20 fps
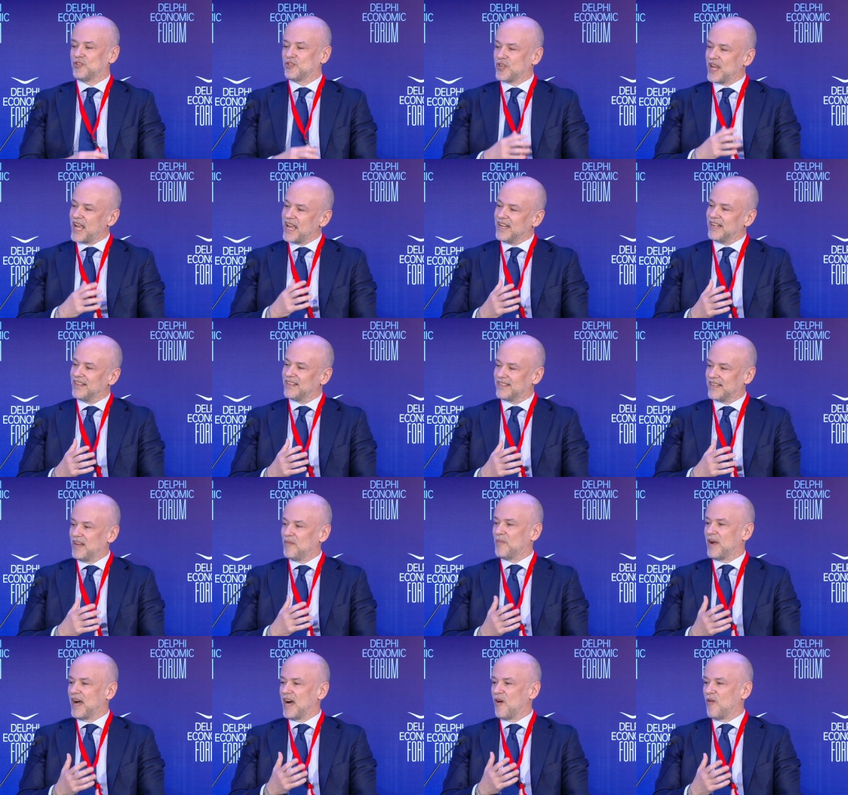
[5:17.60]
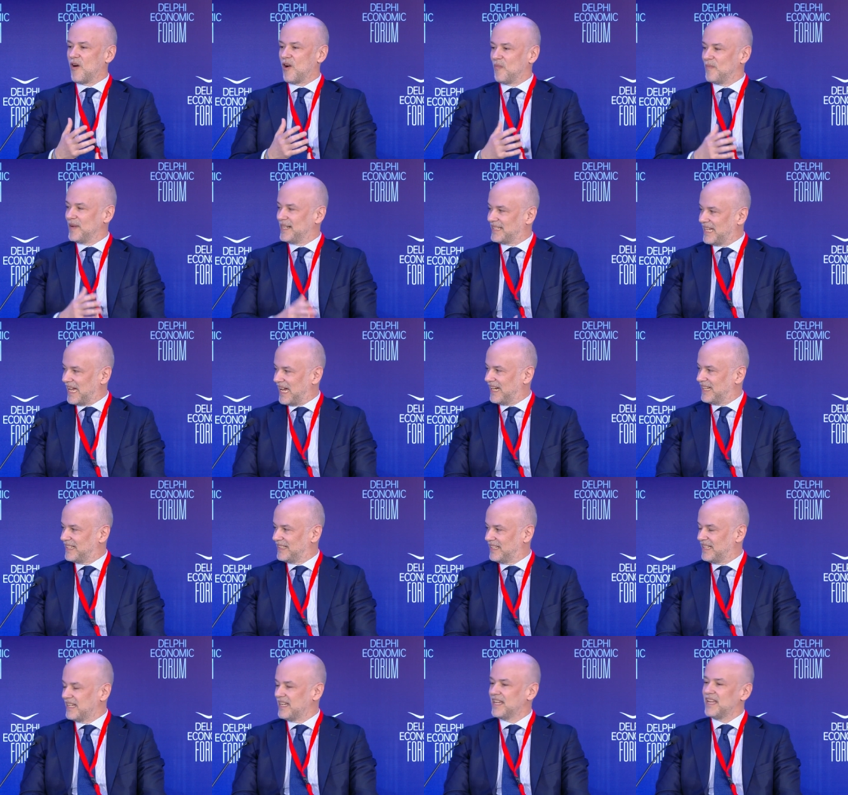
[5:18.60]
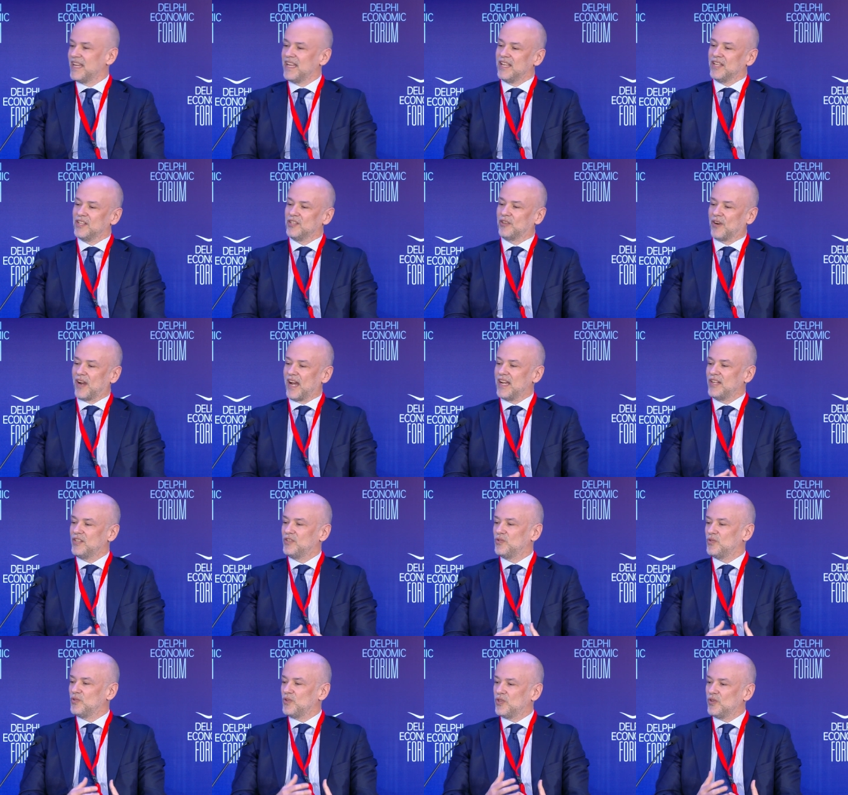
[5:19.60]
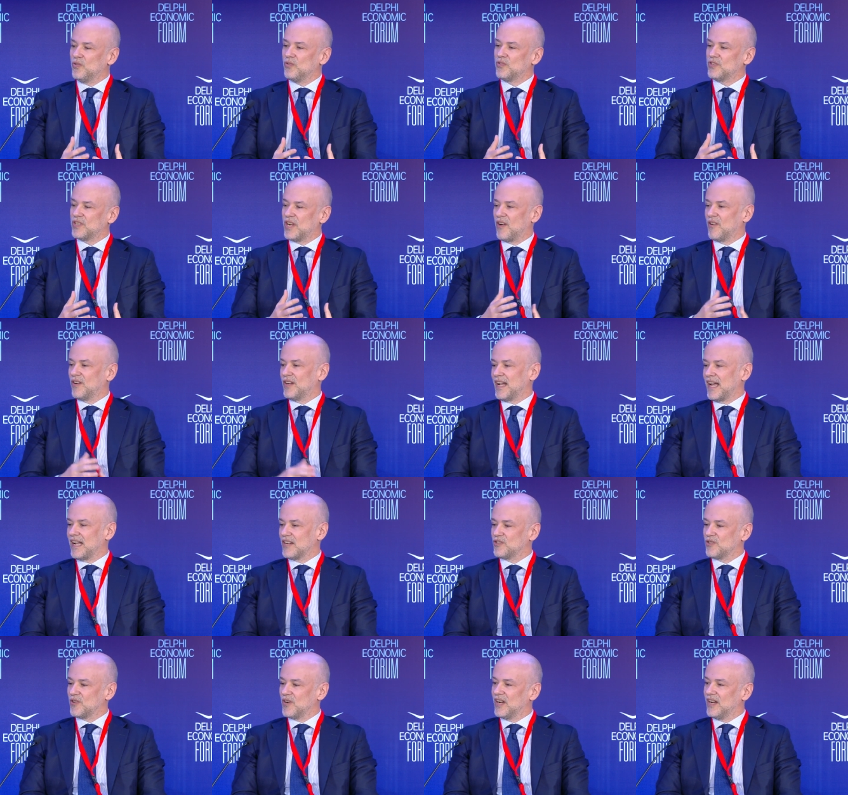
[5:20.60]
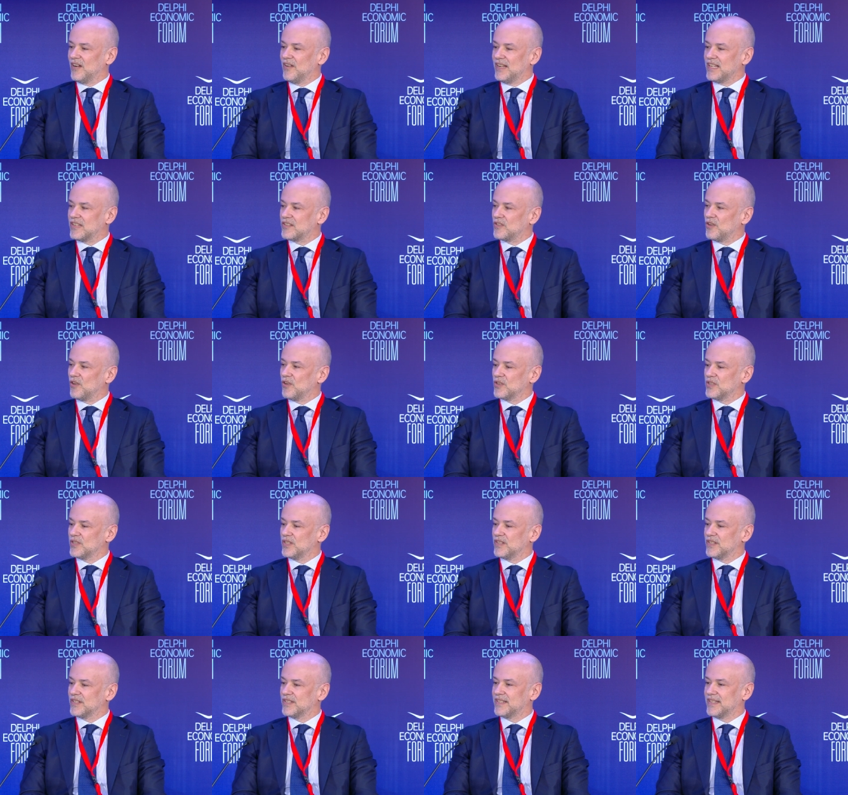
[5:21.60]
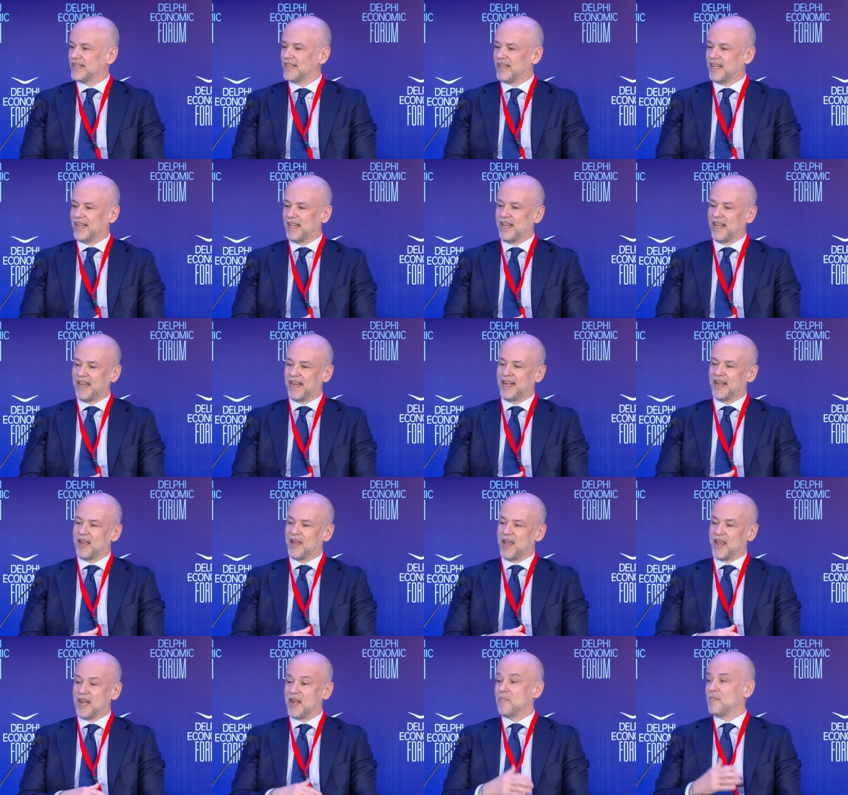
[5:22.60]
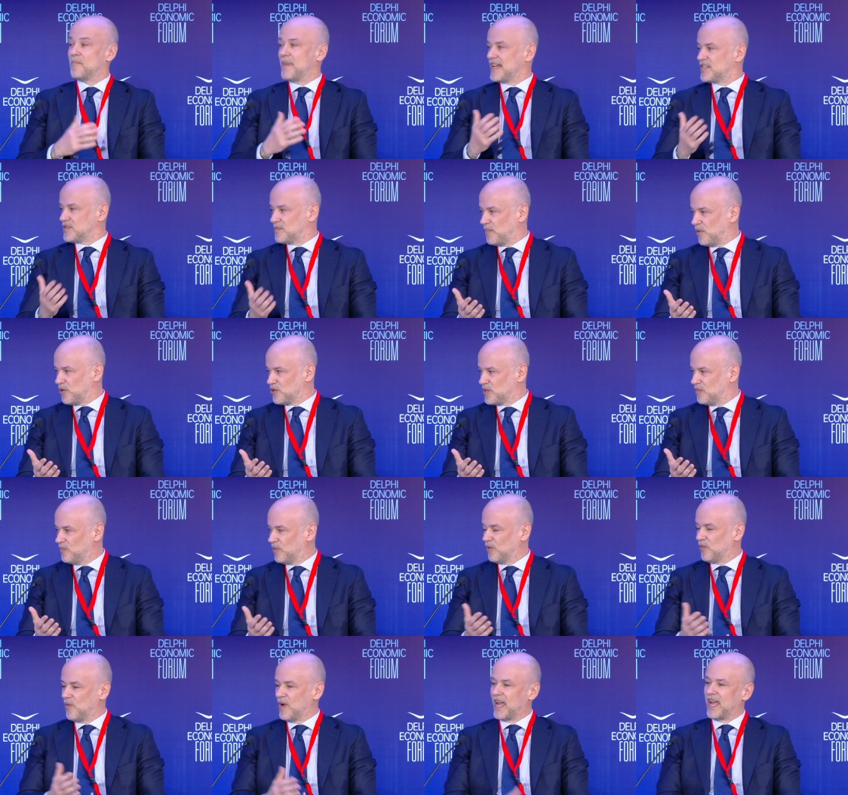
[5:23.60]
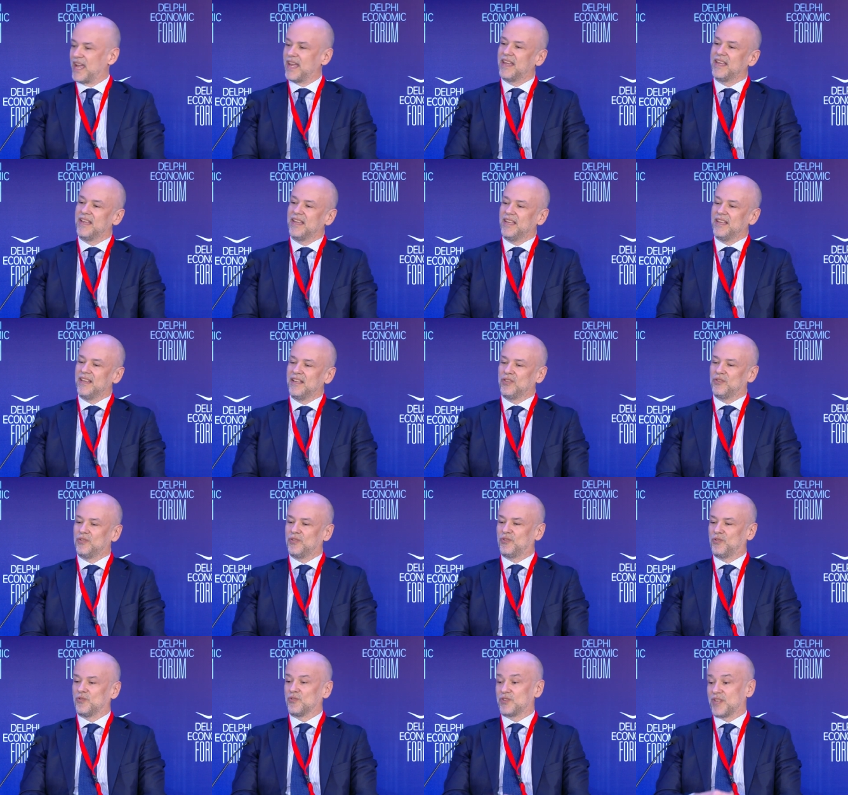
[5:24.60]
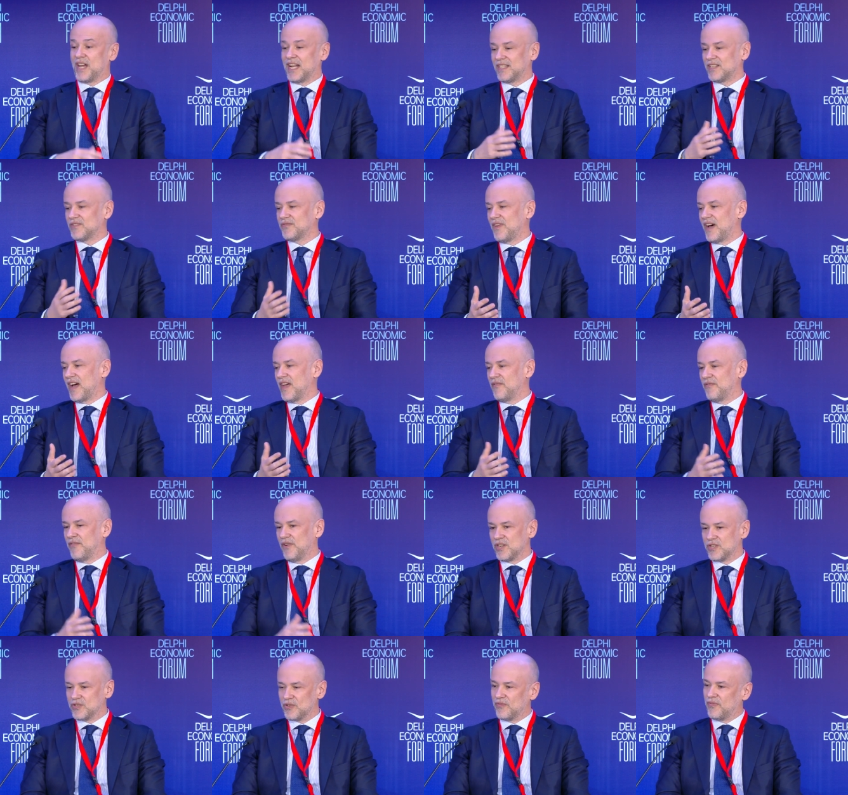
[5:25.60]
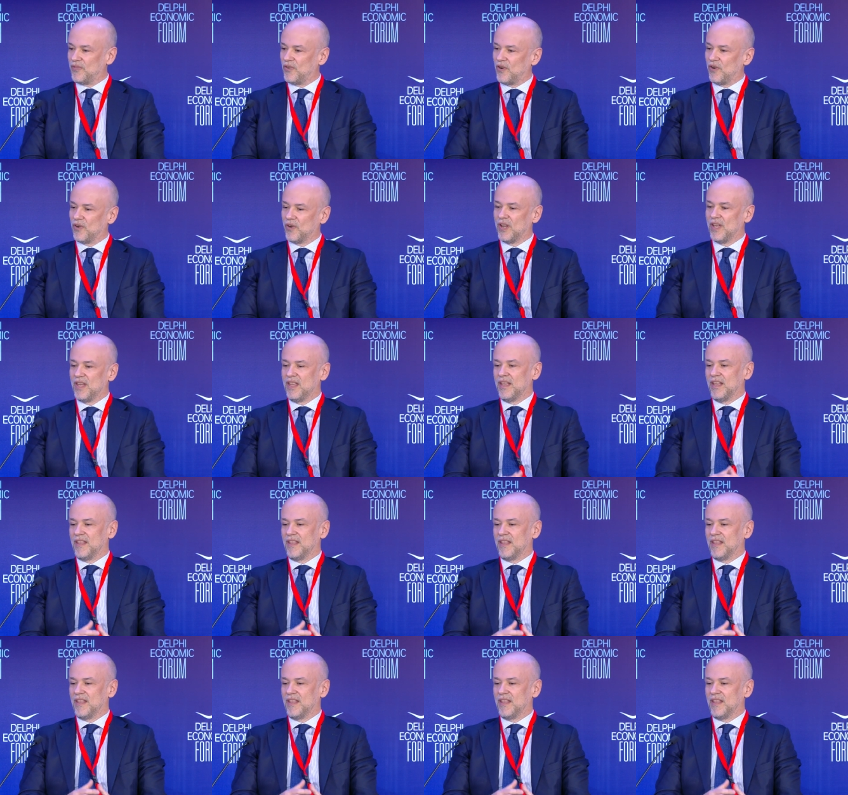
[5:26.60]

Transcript: change somehow our mentality, try to use our natural resources in a, in a best possible way to satisfy, first of all,